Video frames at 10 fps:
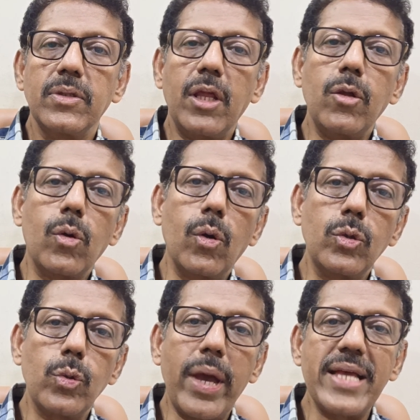Then you go
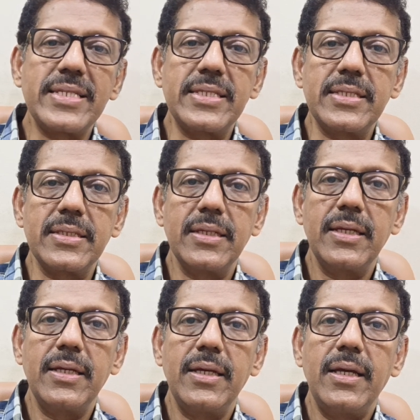to S.
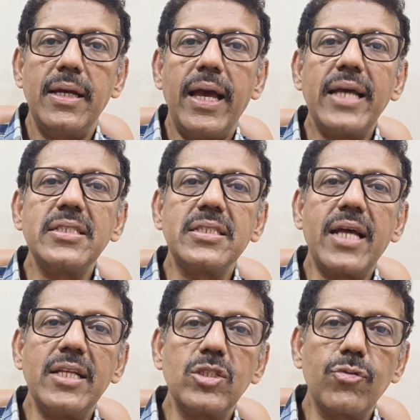S
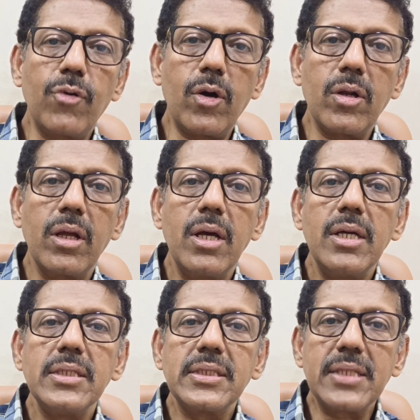stands for
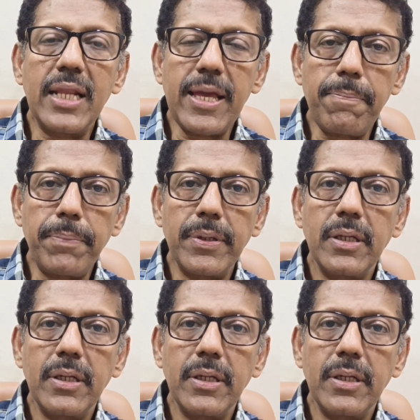sleep